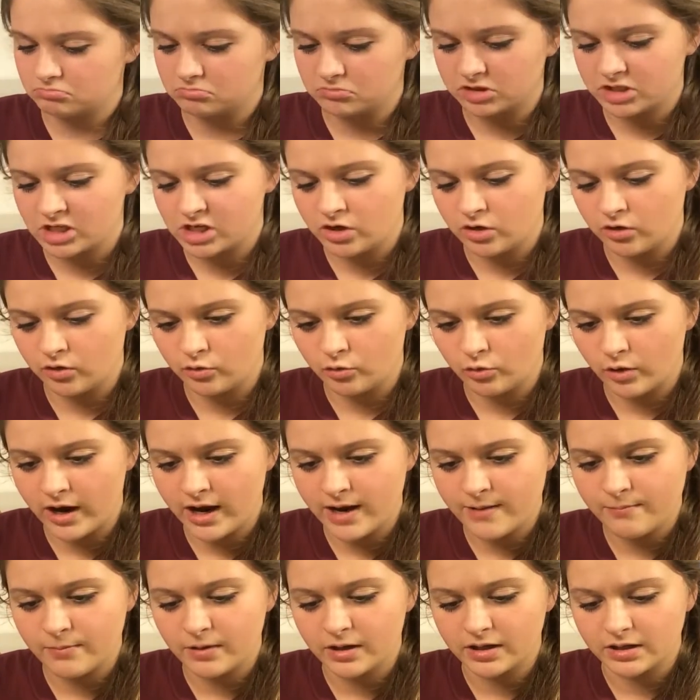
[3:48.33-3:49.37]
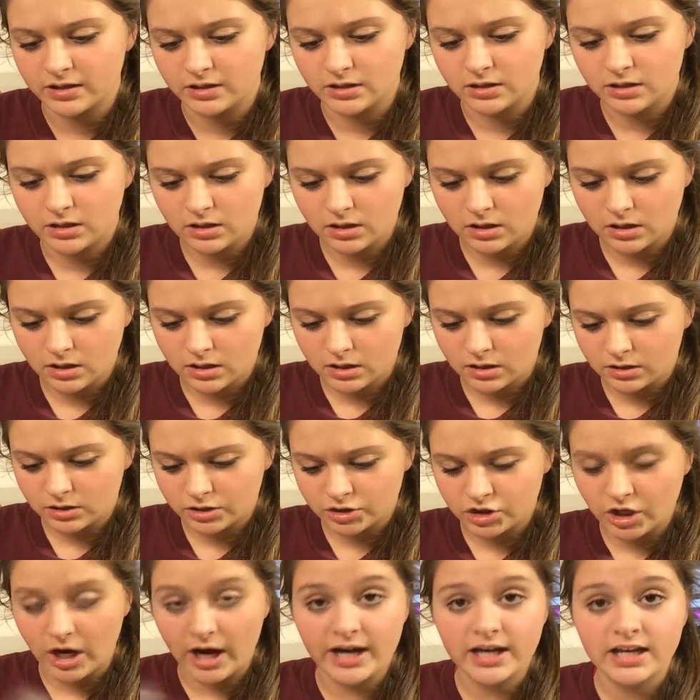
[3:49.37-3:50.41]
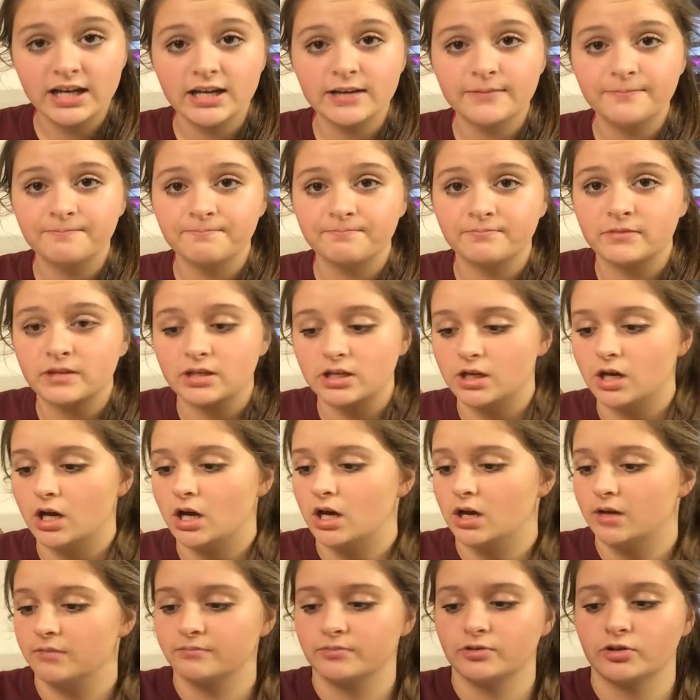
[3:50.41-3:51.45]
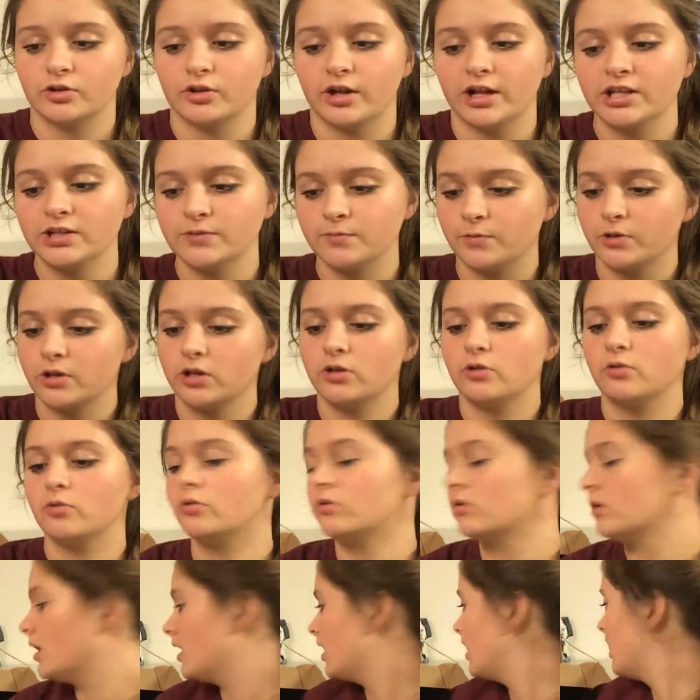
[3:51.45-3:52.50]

It's like gray but shiny, um, so that's pretty cool.